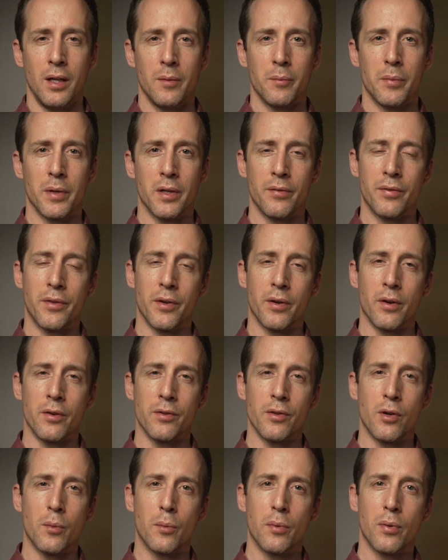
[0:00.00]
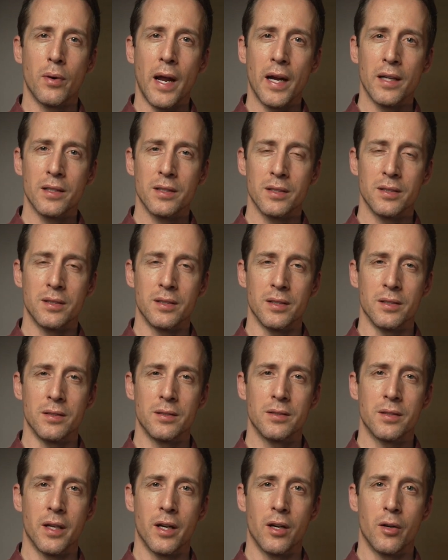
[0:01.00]
But if there are no practices
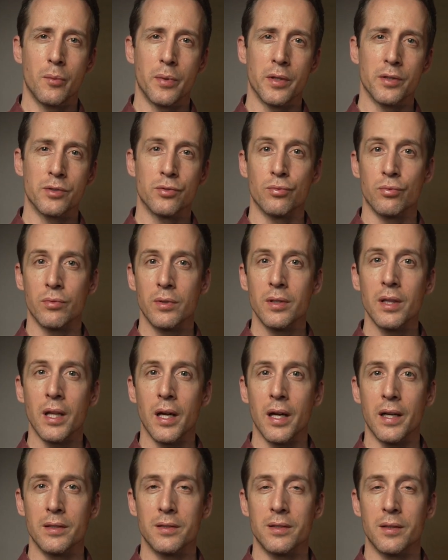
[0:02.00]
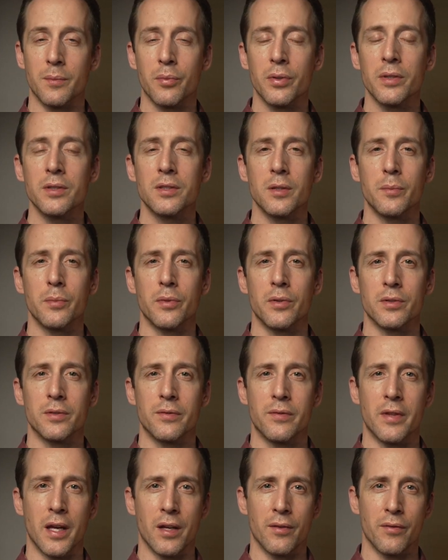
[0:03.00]
to help us realize the principles
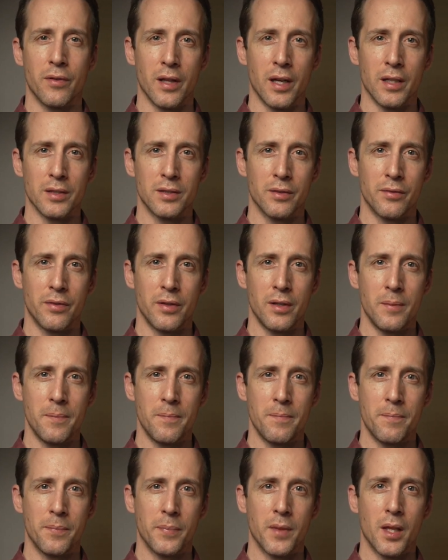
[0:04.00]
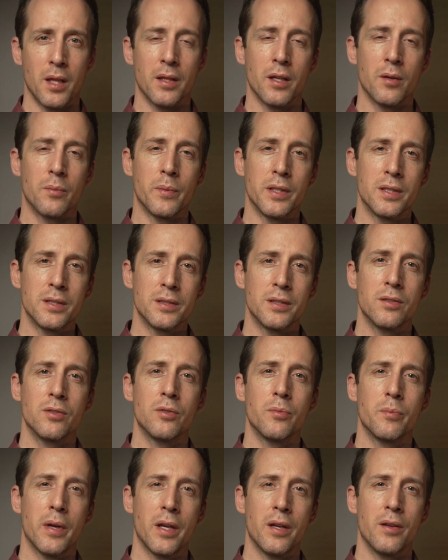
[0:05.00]
of that philosophy, then we still
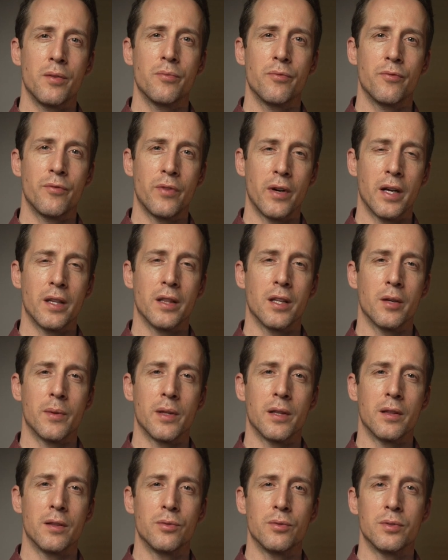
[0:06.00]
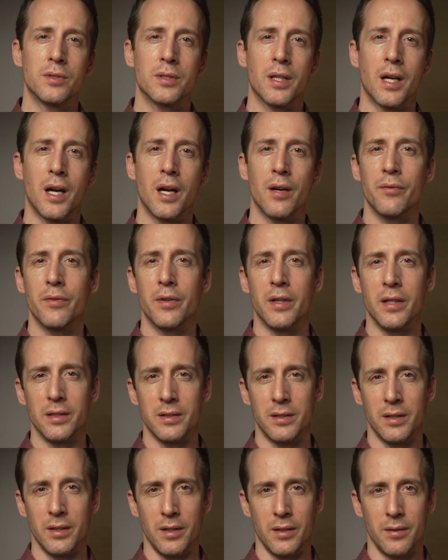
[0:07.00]
may find that we lose
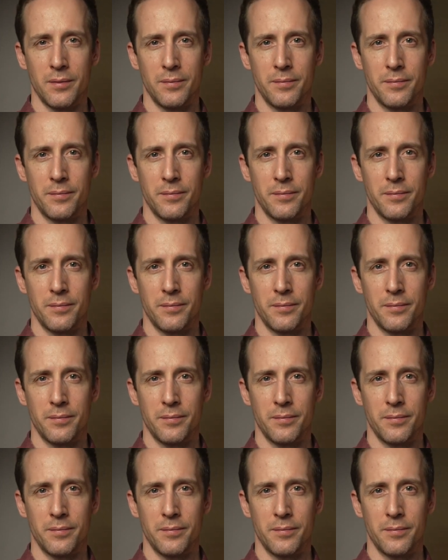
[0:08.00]
confidence in it